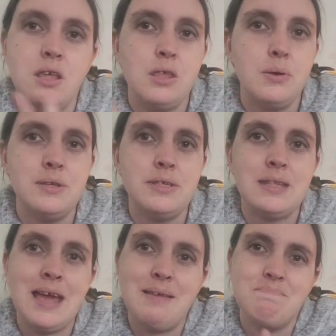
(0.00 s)

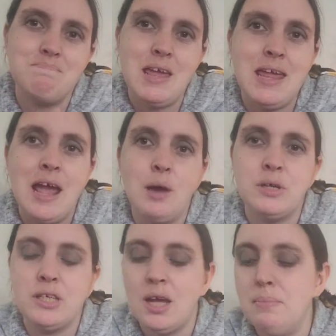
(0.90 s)
that
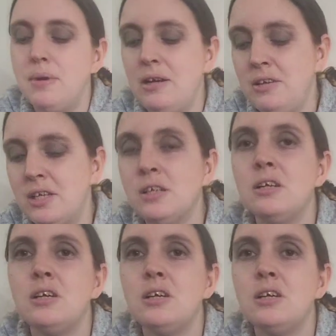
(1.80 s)
8-hour time period.